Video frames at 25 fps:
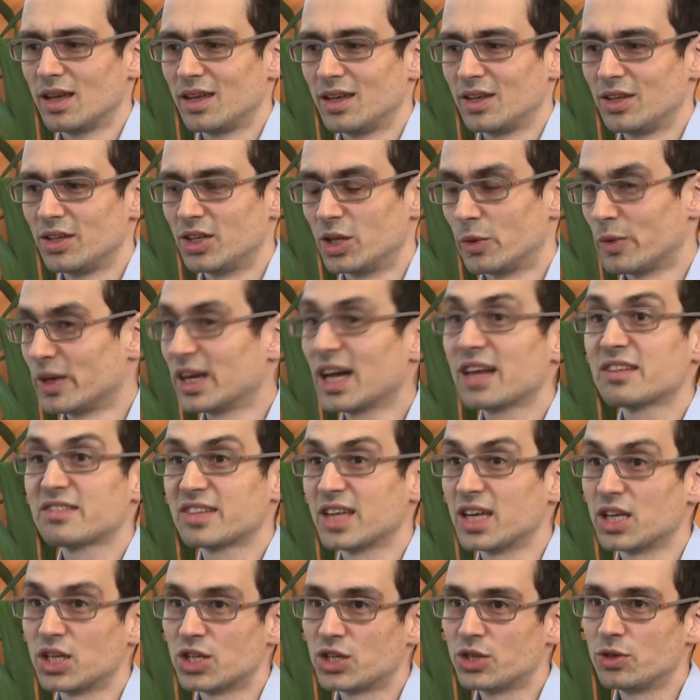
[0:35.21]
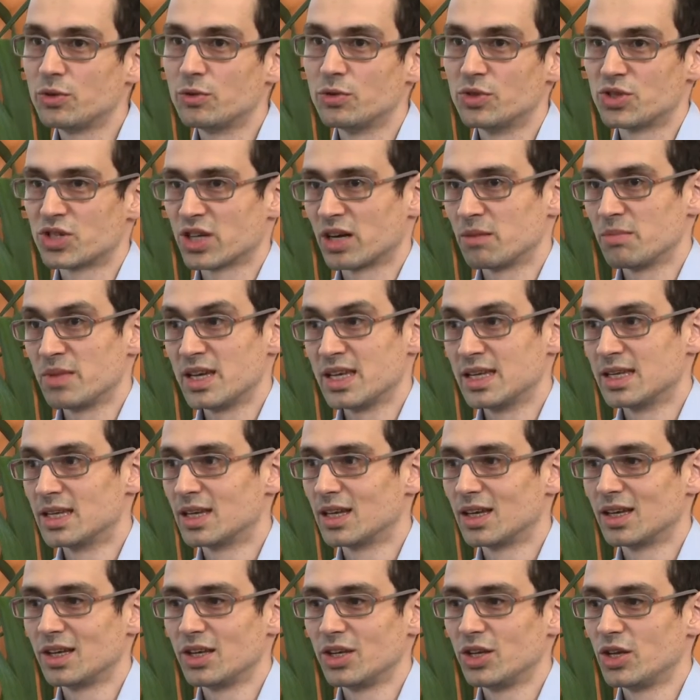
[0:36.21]
When I say huge, I mean
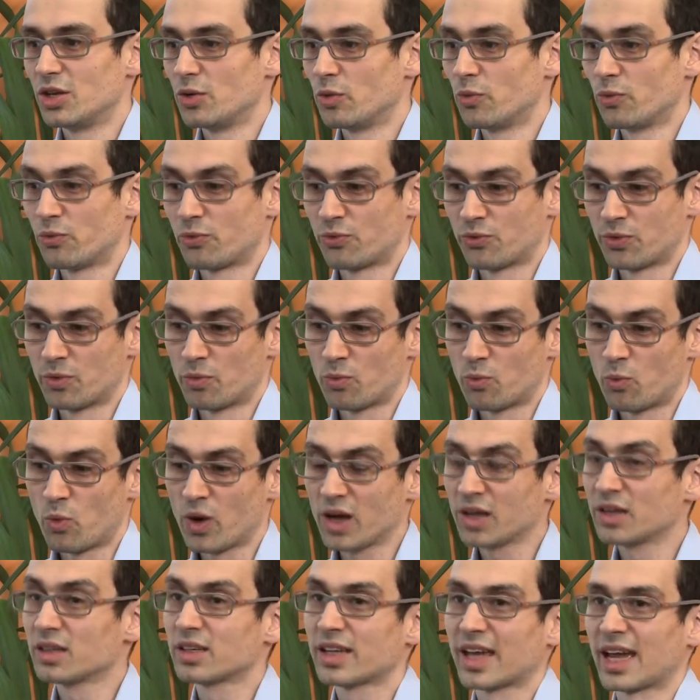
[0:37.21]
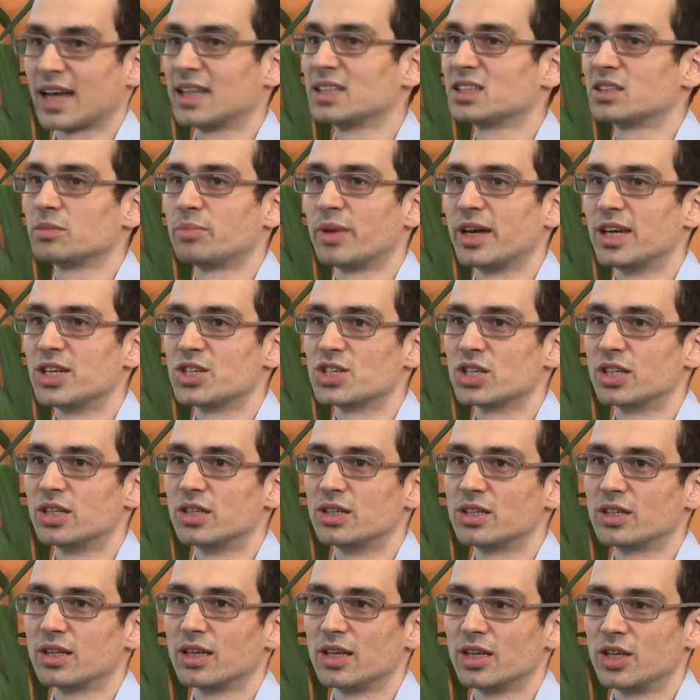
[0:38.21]
for one cancer
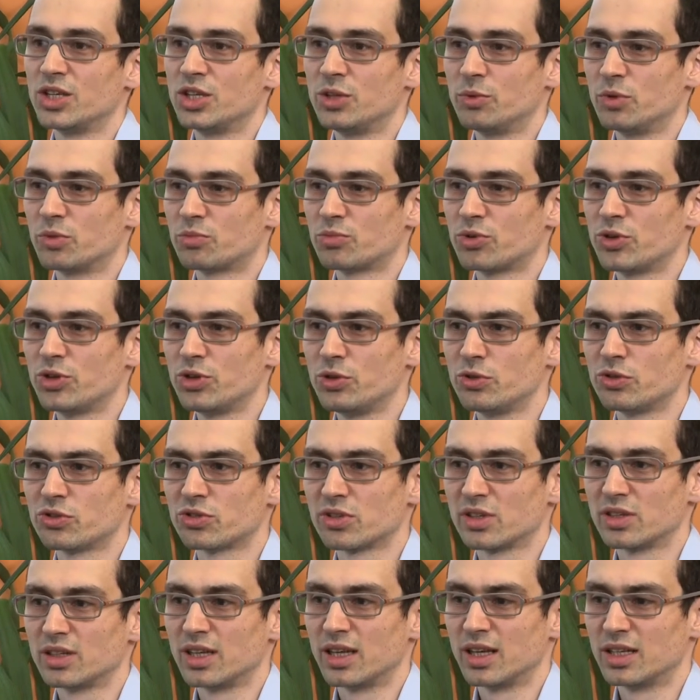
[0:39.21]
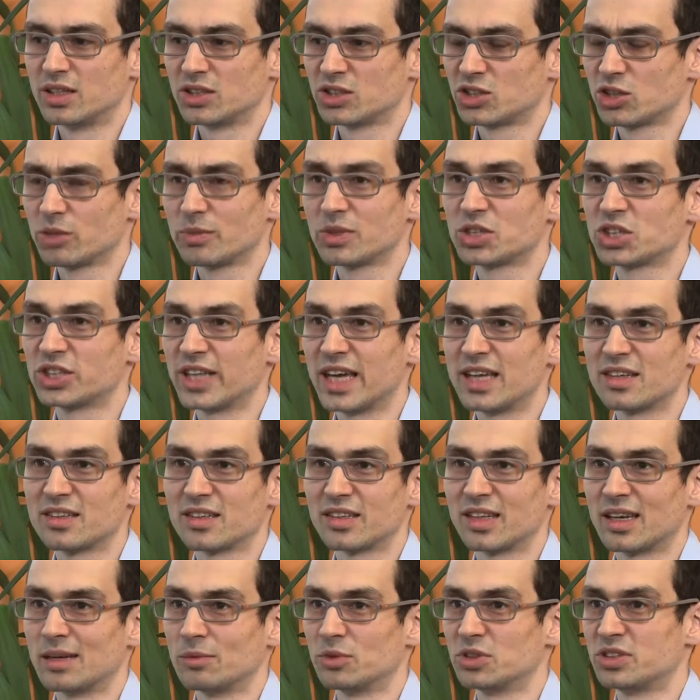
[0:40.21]
patient, you would produce so much data
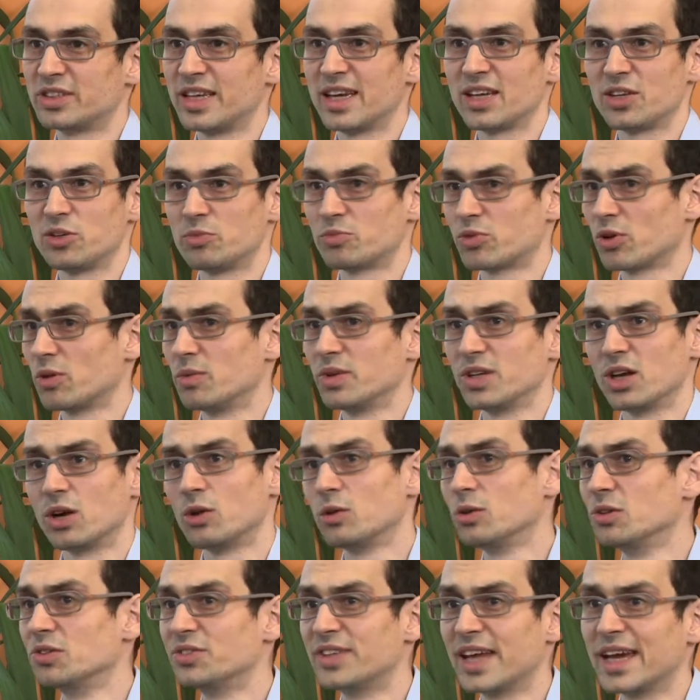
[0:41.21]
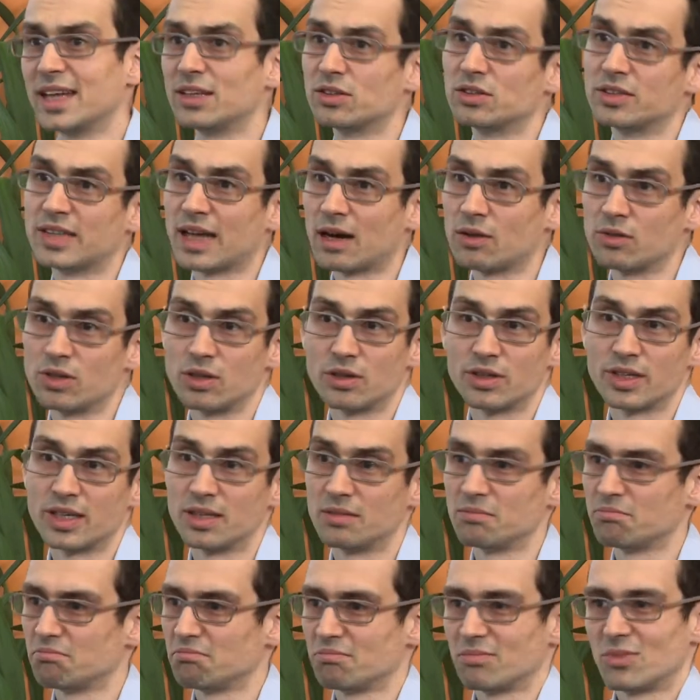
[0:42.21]
that it would take you probably a whole day to download it
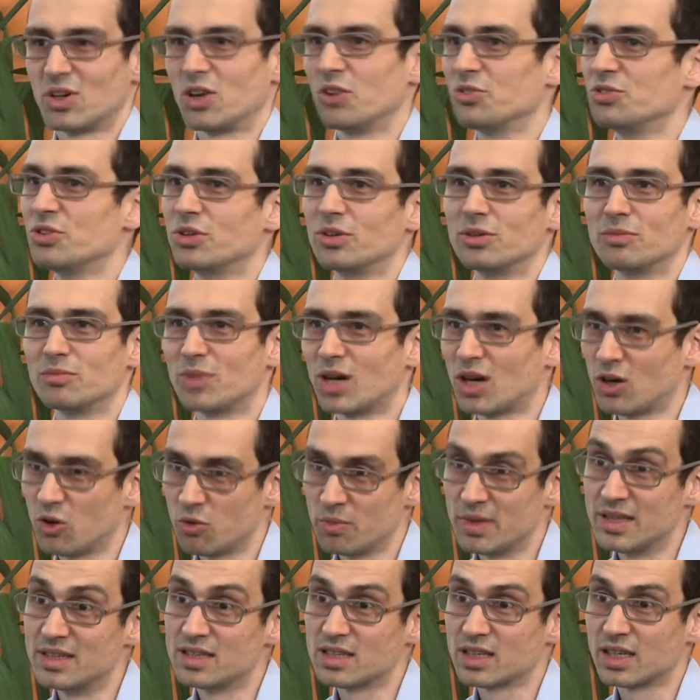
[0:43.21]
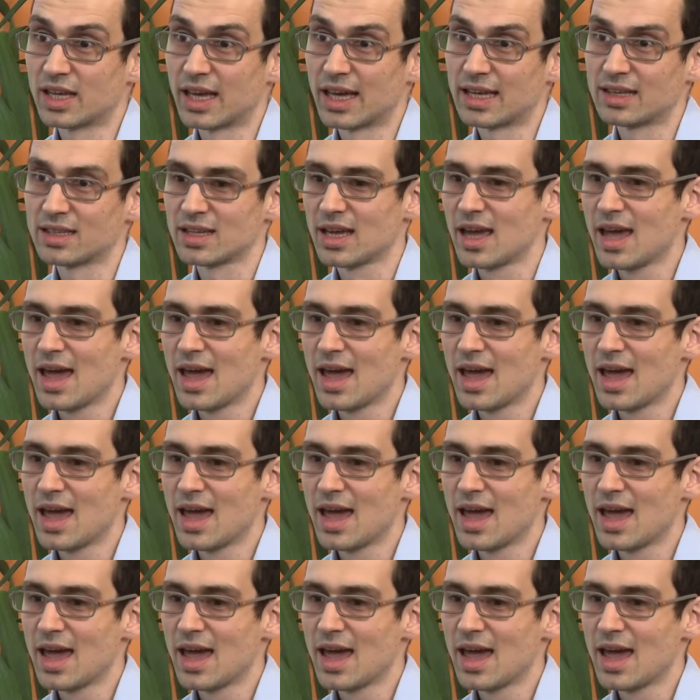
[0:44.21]
on your home internet.